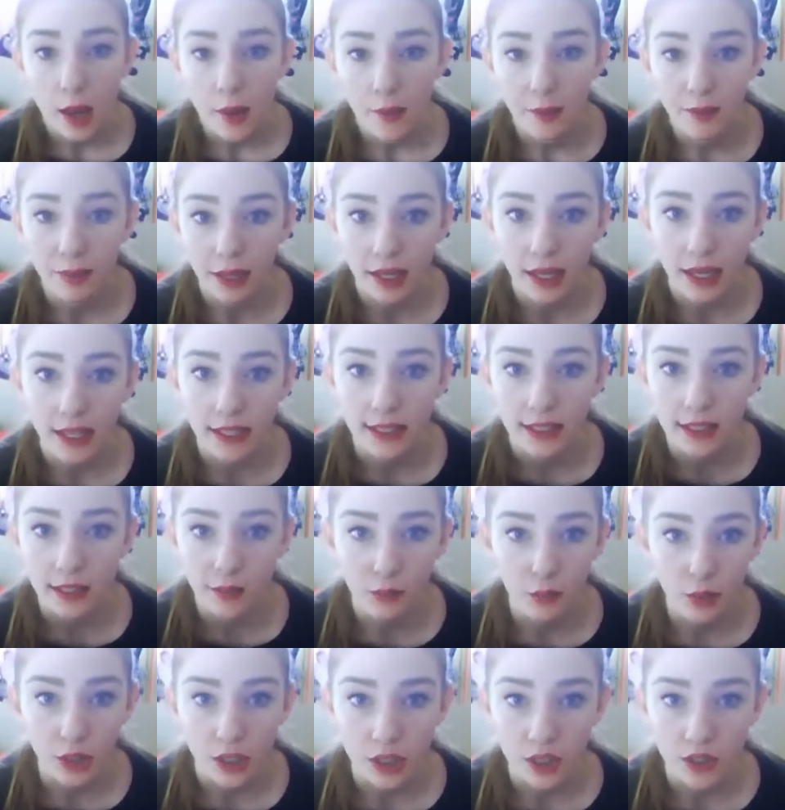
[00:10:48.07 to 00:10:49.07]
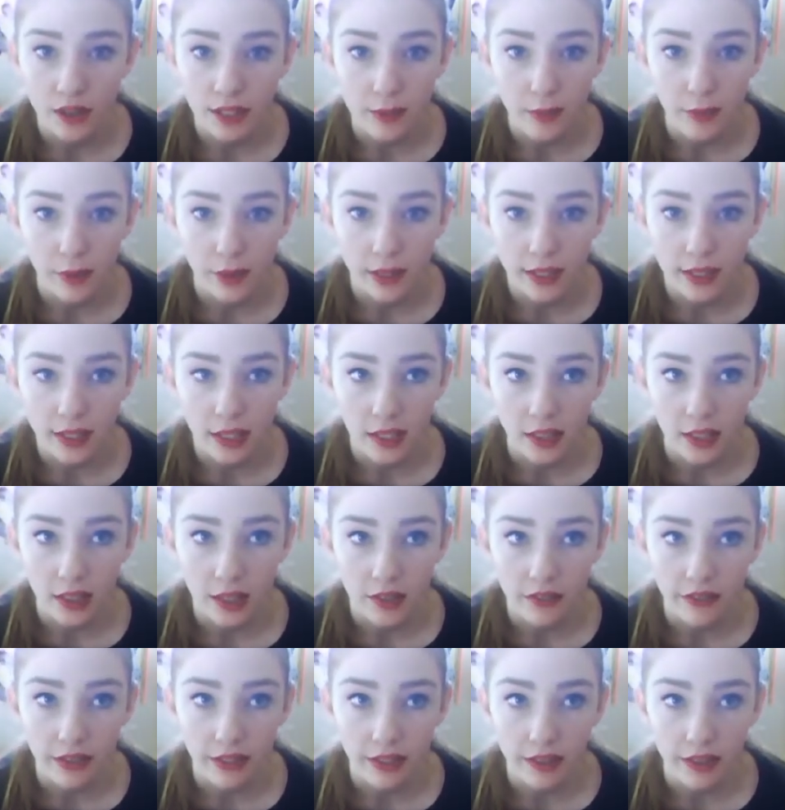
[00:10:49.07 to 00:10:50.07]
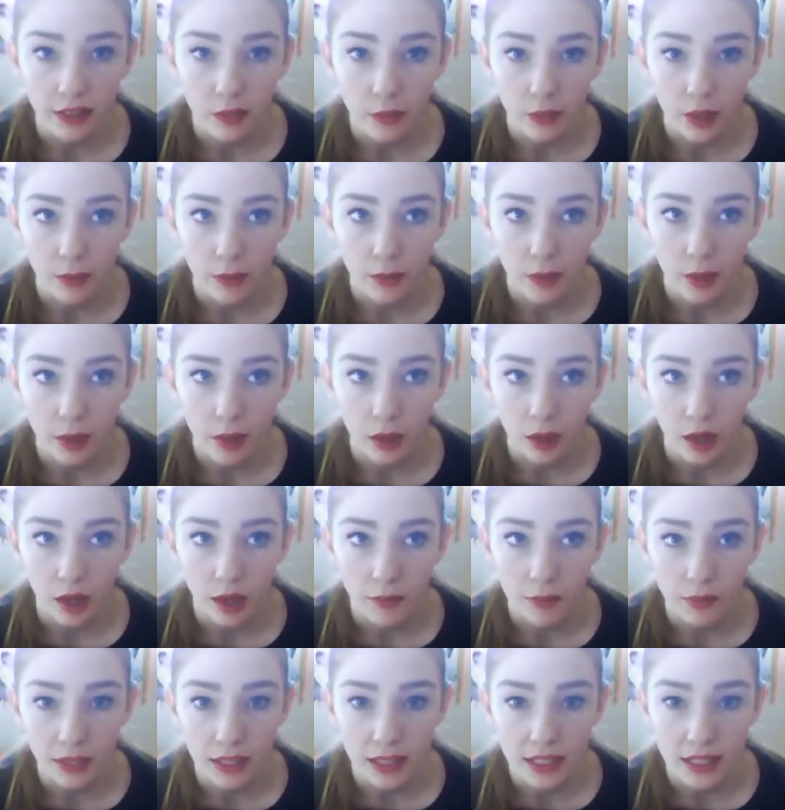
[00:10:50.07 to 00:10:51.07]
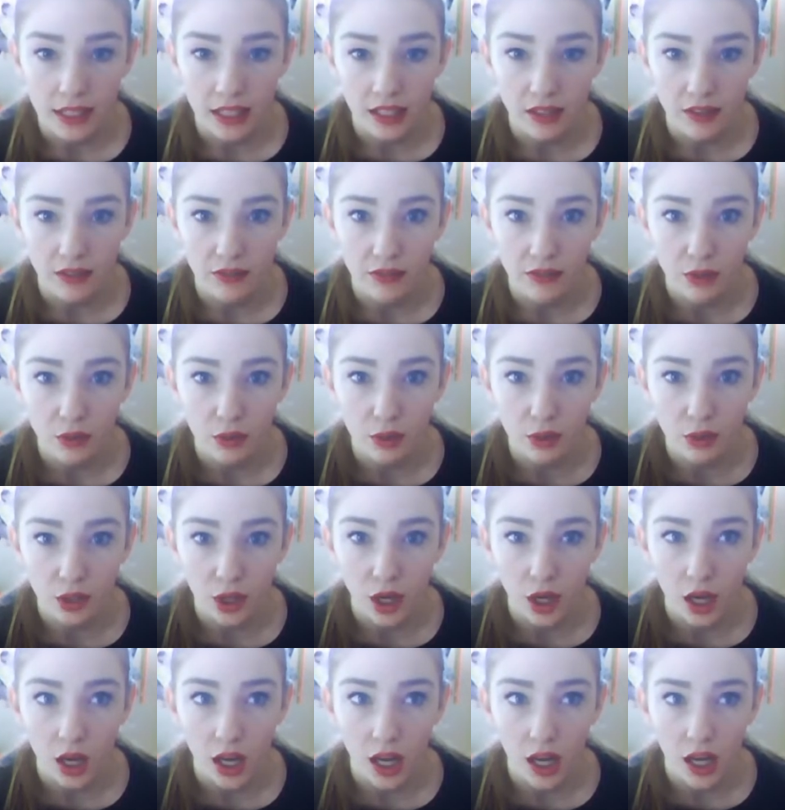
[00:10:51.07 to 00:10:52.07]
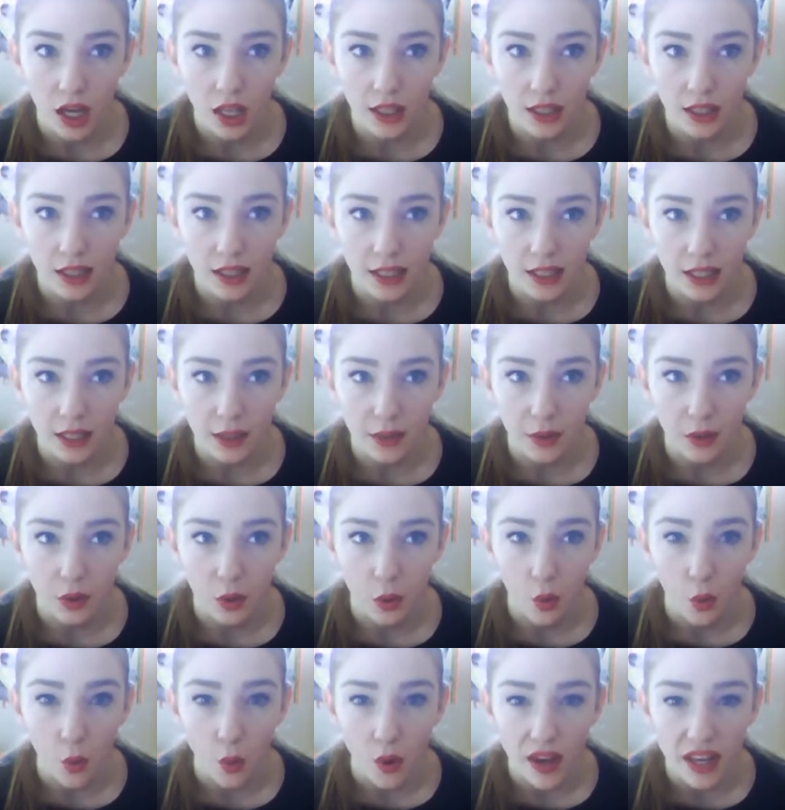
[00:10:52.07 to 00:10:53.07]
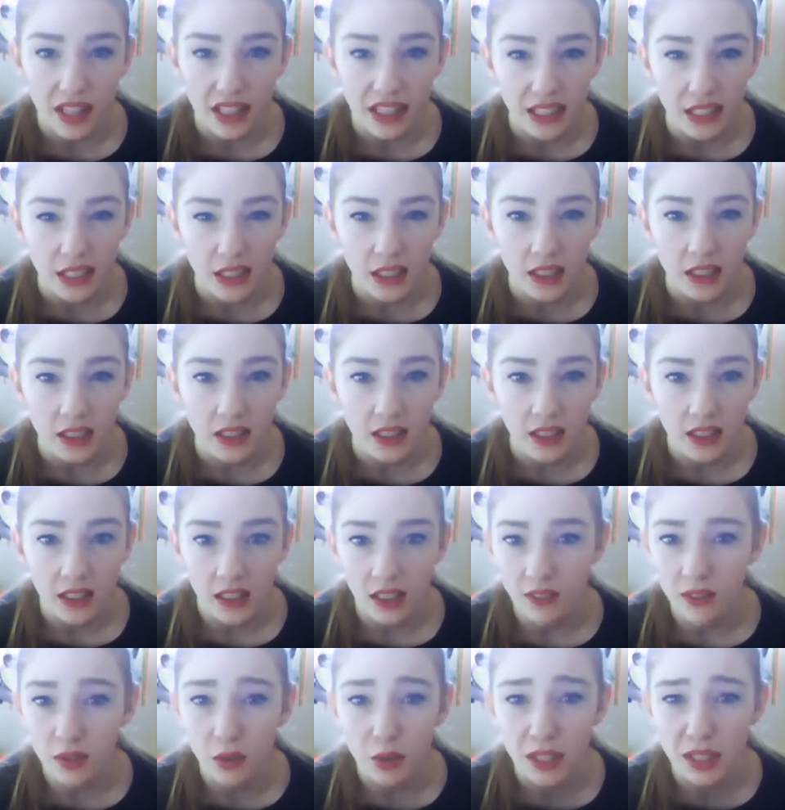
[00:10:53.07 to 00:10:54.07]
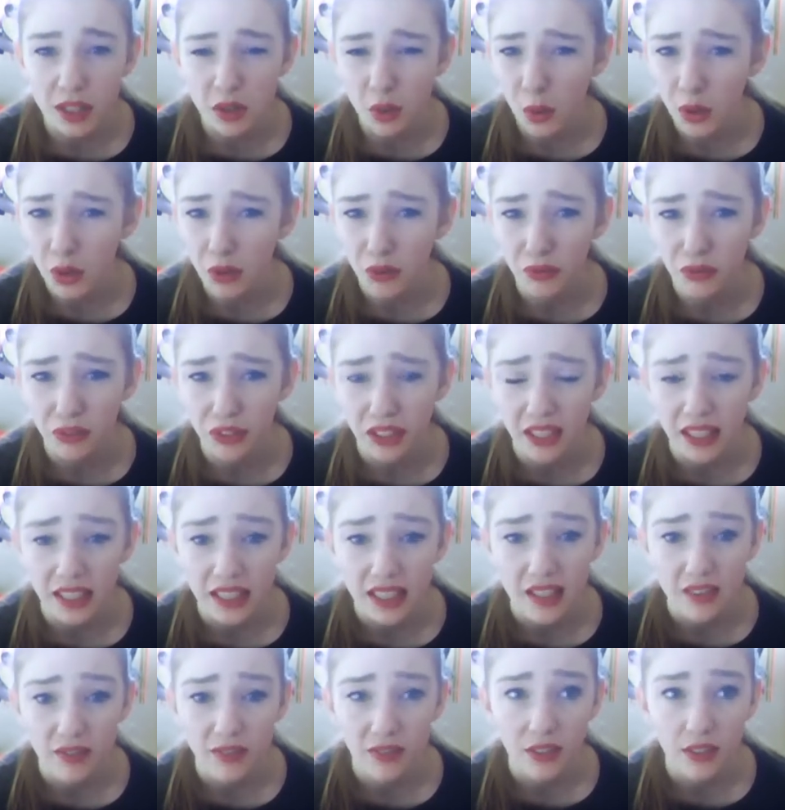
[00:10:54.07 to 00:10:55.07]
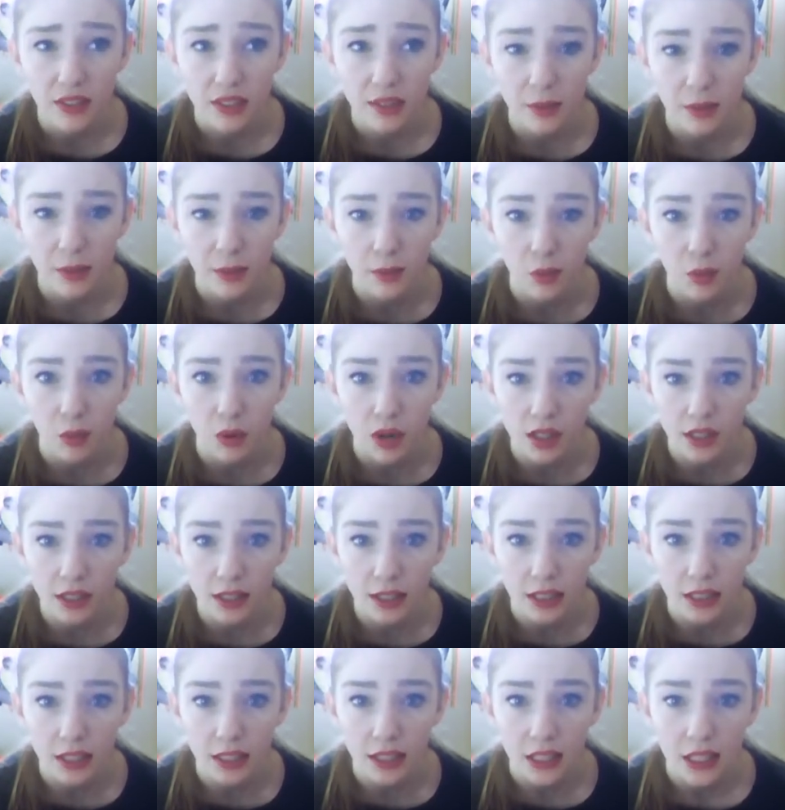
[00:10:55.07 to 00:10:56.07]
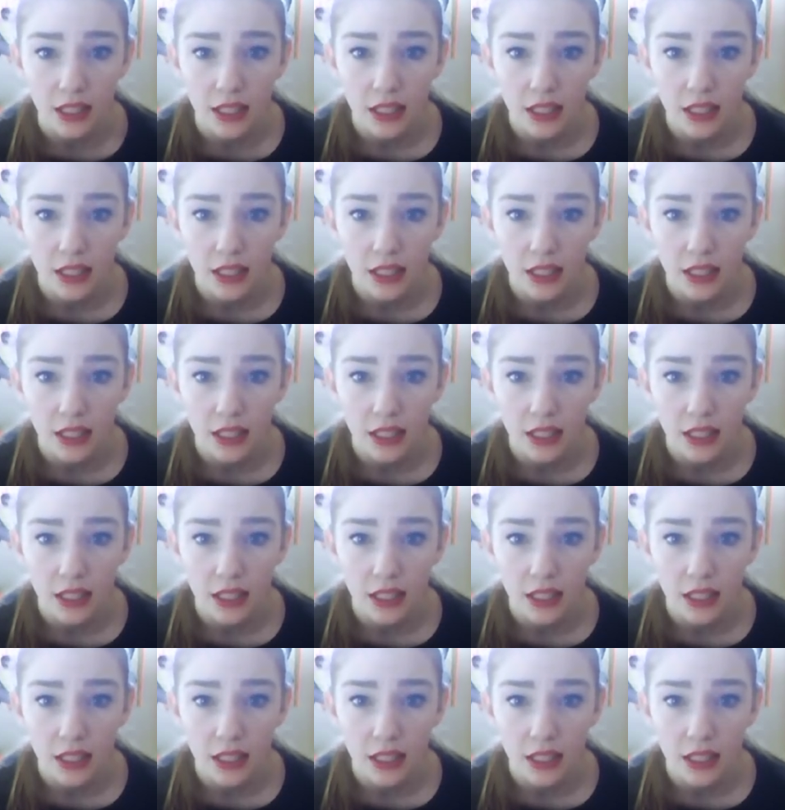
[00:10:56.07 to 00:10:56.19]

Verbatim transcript: But it didn't moisturize my skin. If anything, when I put it on, my skin feels, like, oily. Even though it's oil-free, it feels a bit oily